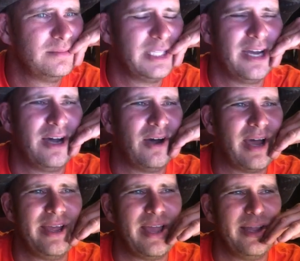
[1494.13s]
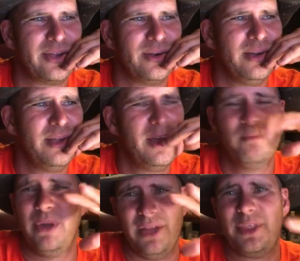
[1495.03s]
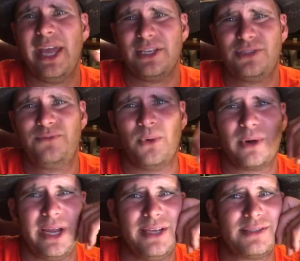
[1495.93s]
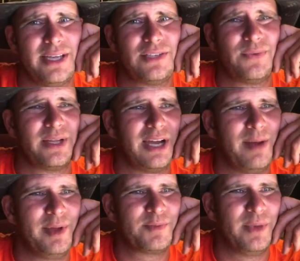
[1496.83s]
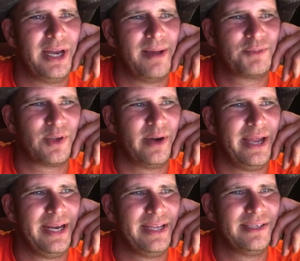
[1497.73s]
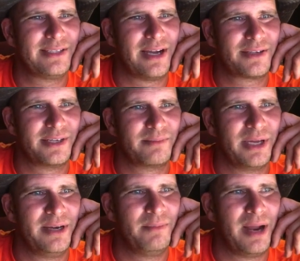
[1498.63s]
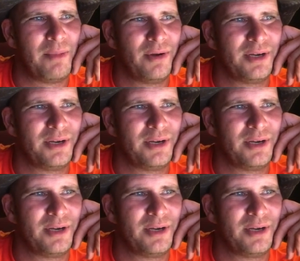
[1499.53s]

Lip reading: No, I ain't gonna. But thanks, 4Gauge. Thanks for the comments, buddy. I'm sorry I had to get toxic, buddy. But I'm